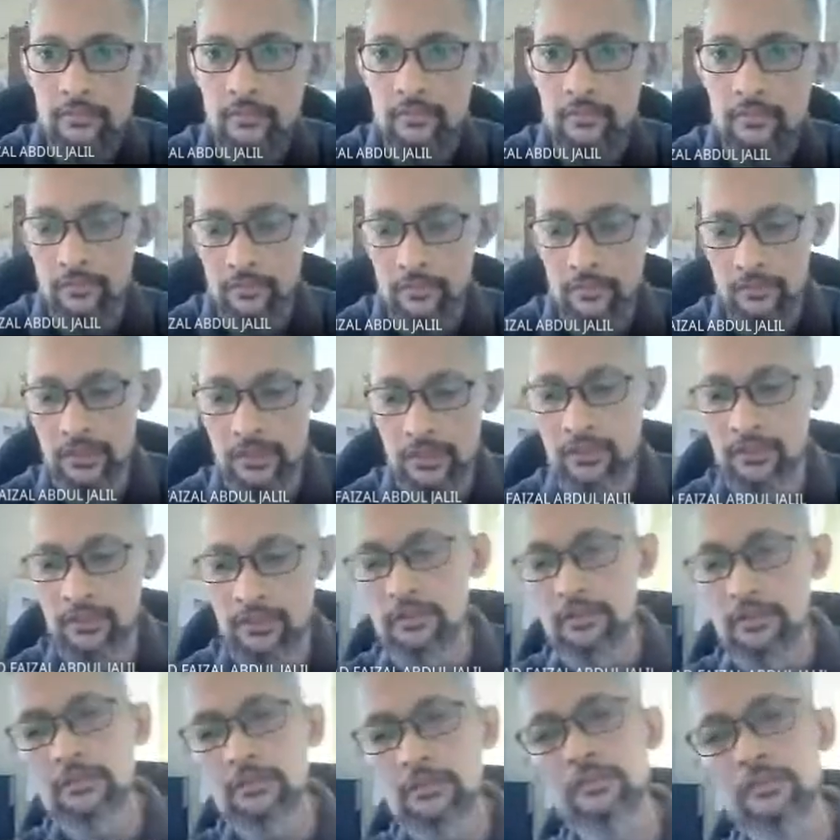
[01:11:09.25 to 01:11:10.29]
Okay,
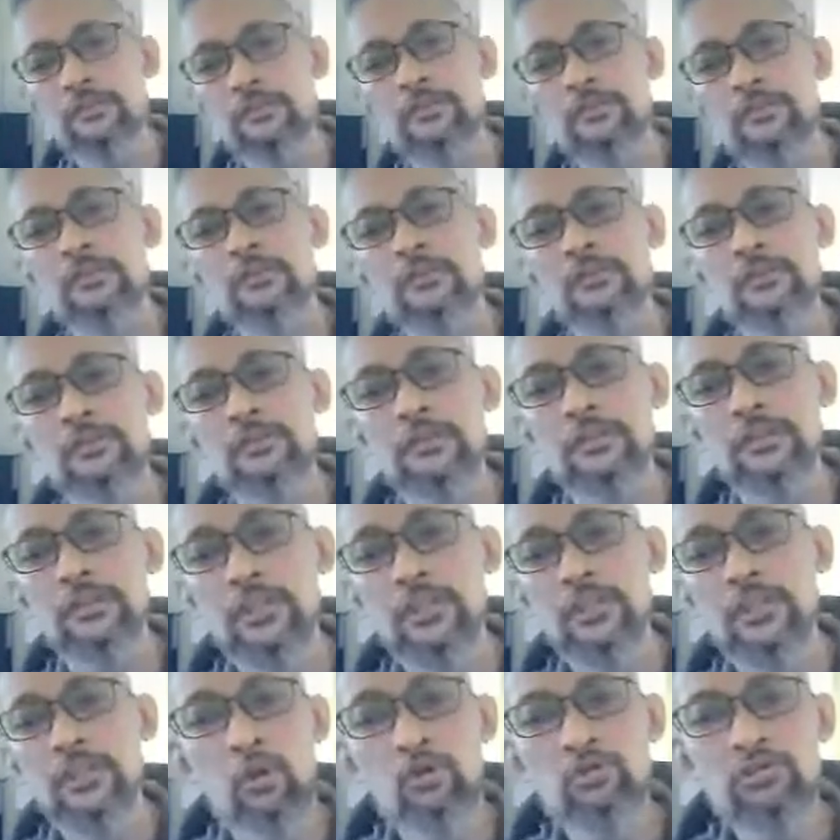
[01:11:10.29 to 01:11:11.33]
you
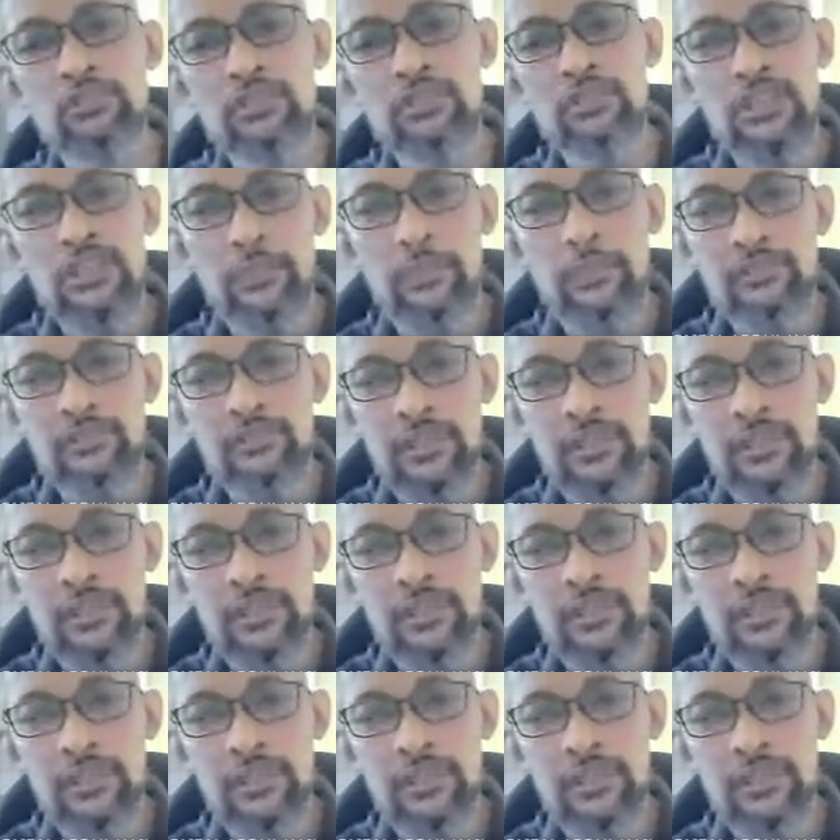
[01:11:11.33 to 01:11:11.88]
won't see basically,